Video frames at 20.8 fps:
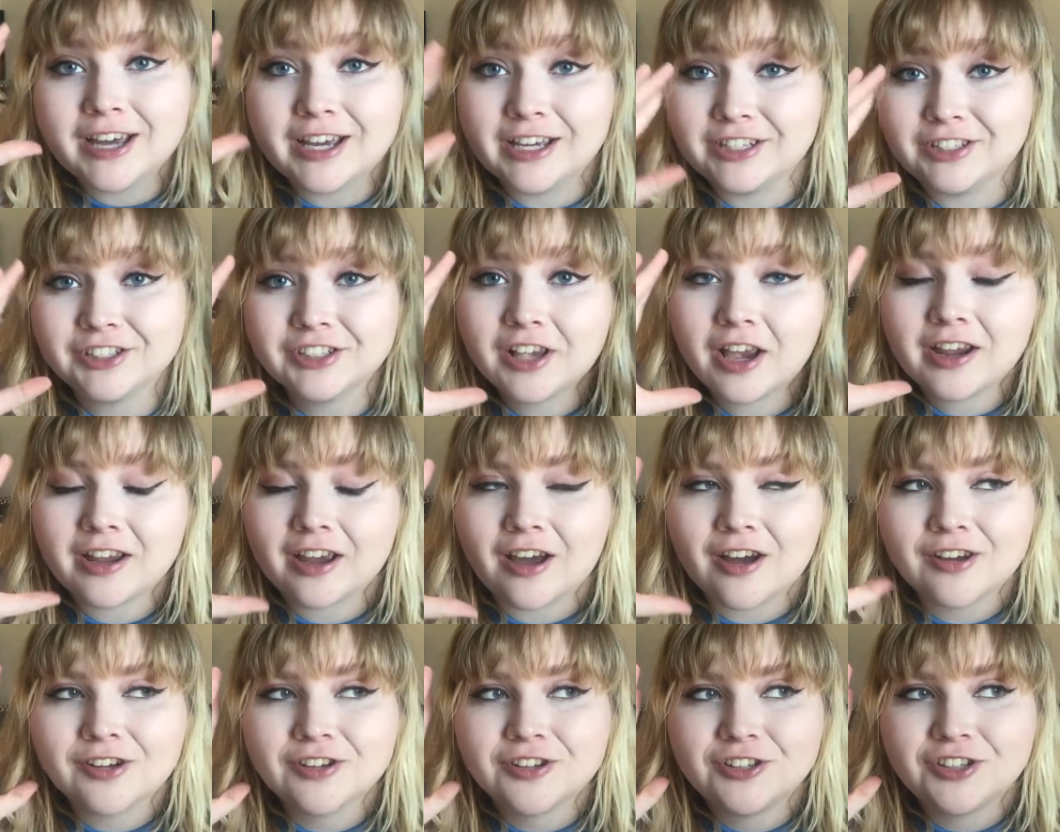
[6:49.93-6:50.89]
It just like
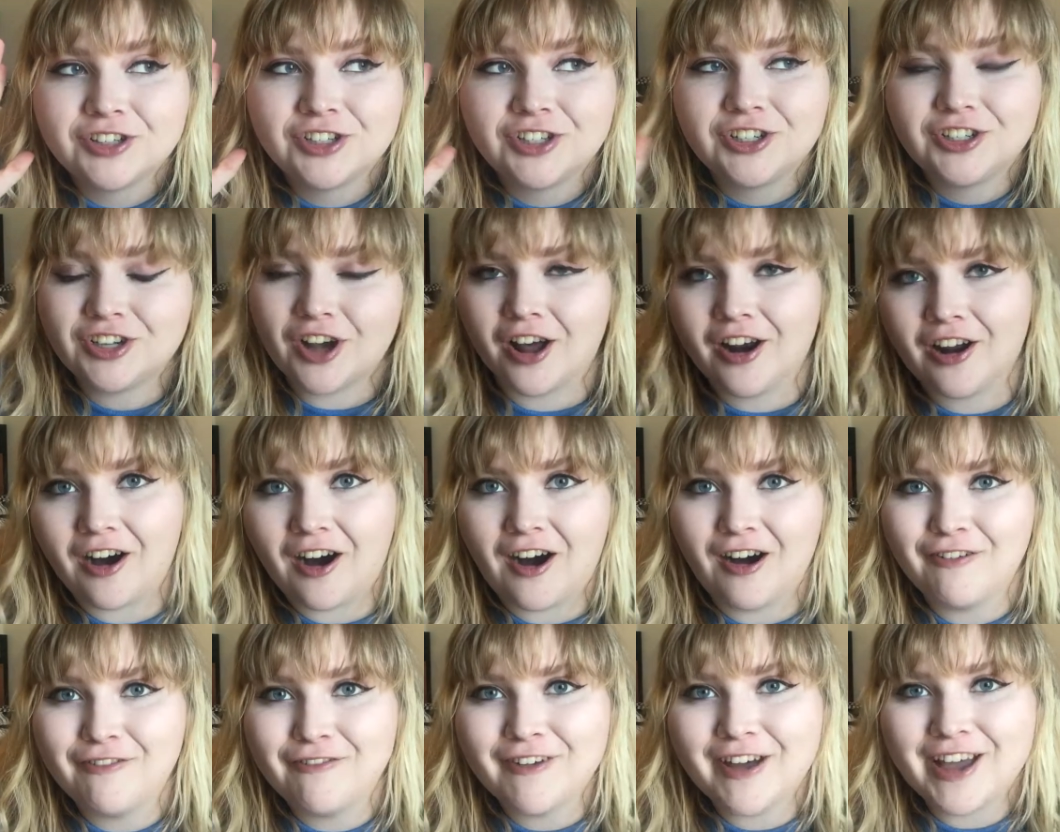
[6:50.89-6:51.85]
shut
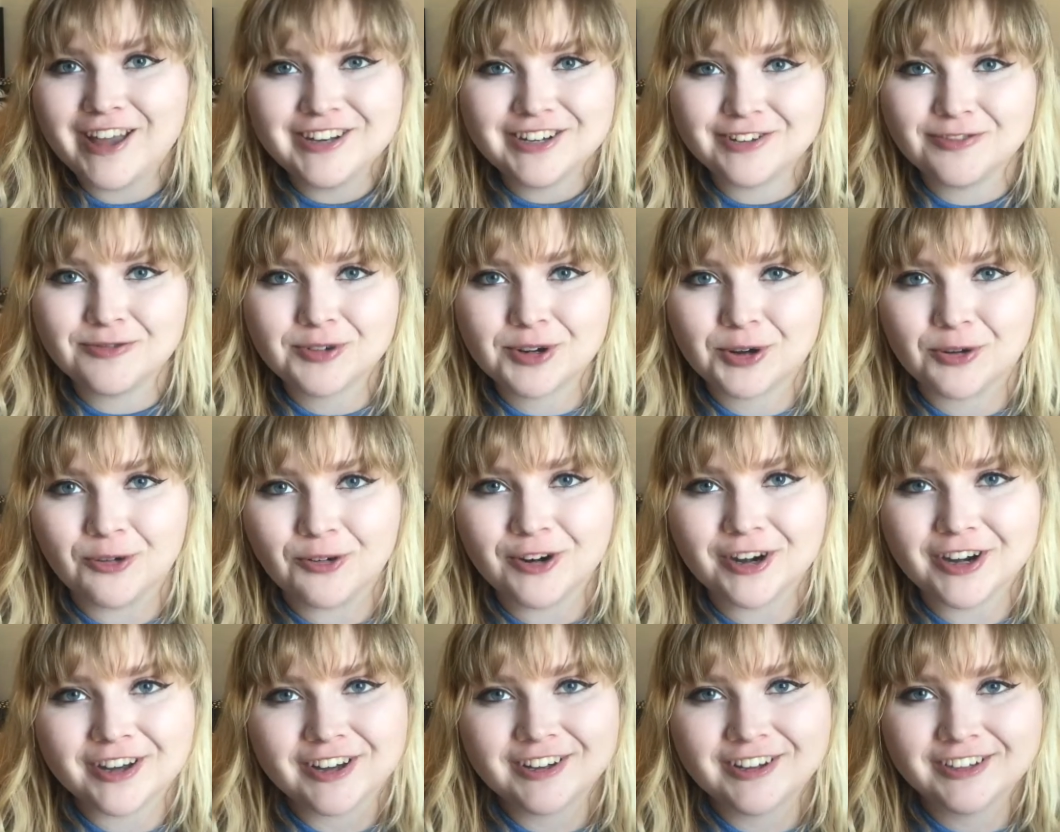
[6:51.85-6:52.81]
off and didn't
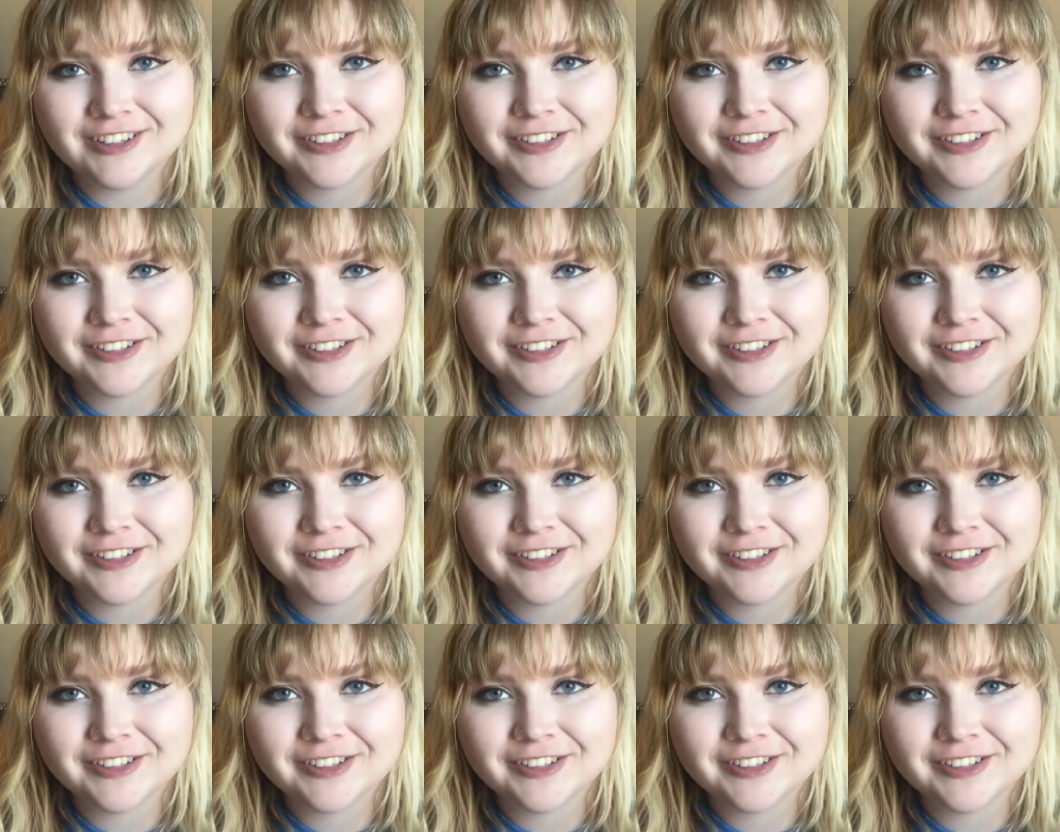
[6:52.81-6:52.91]
record.